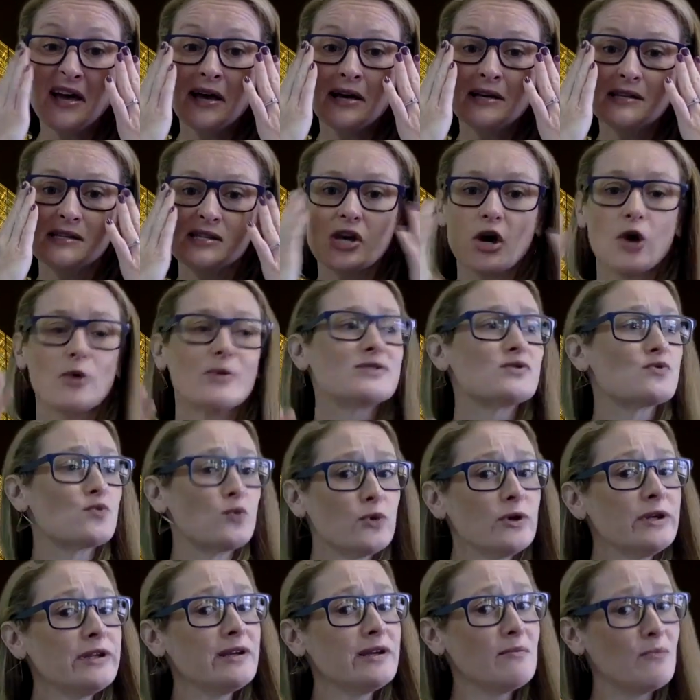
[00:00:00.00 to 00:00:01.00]
So it's
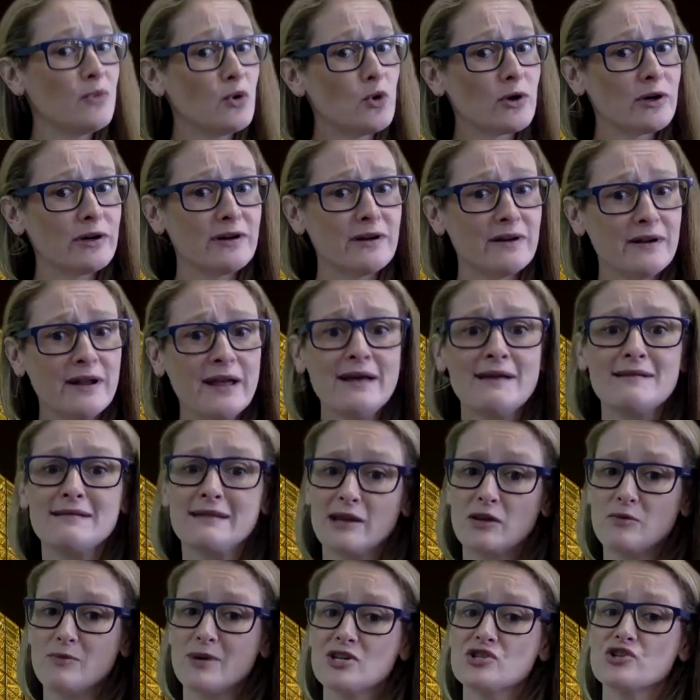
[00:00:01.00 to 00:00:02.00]
really important that you
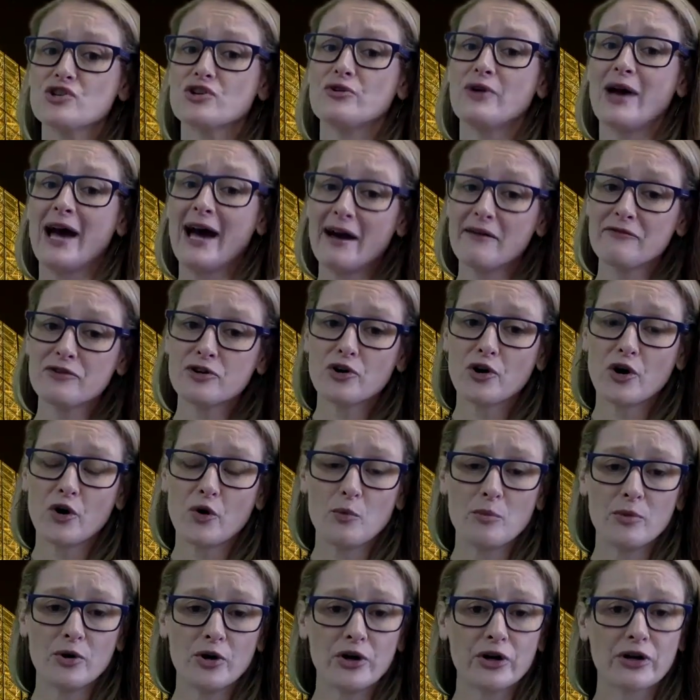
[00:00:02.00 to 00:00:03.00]
make sure you have your
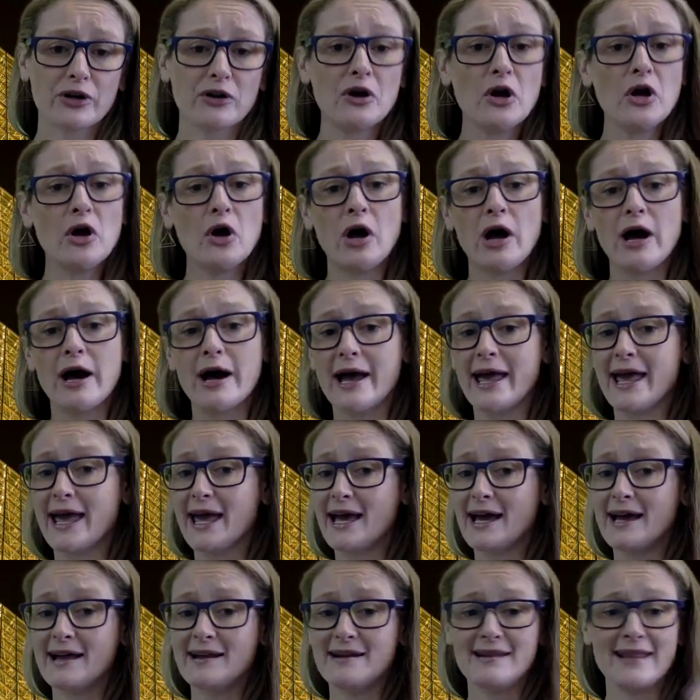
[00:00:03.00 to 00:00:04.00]
Chromebook
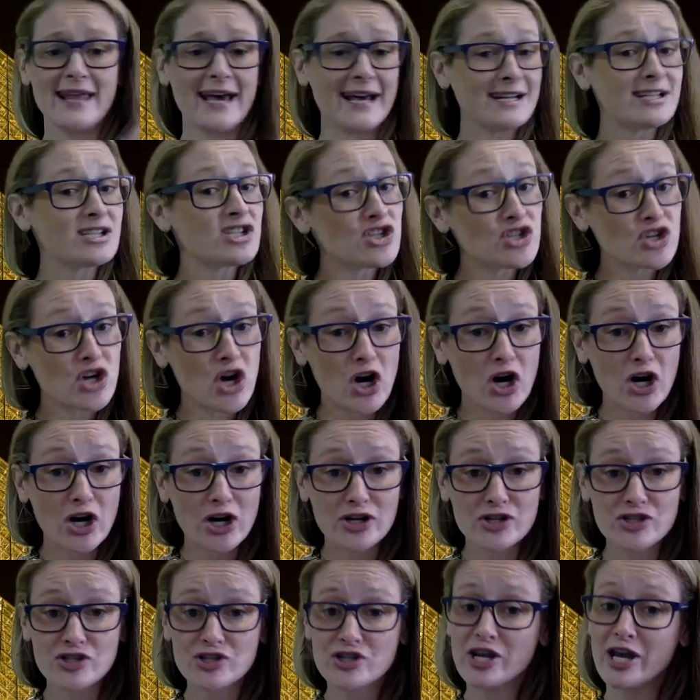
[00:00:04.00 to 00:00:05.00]
and that it's
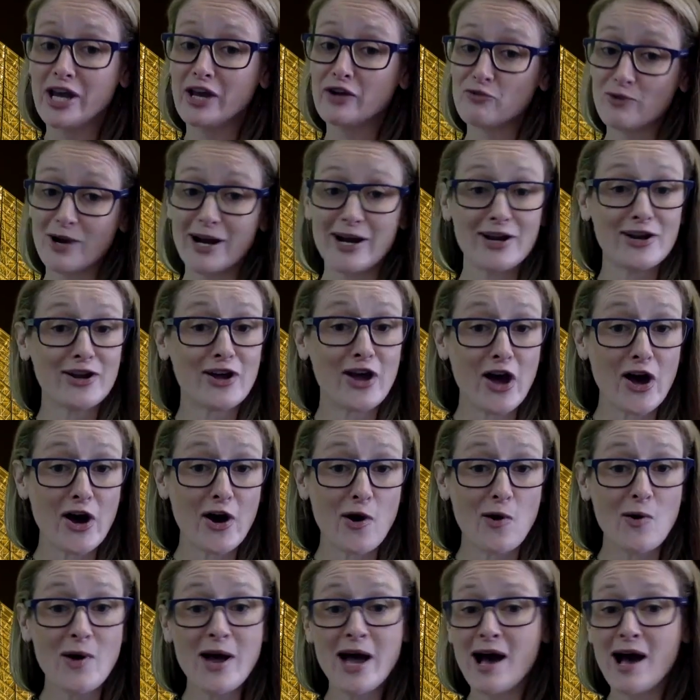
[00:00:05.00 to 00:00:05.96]
charged and ready to go.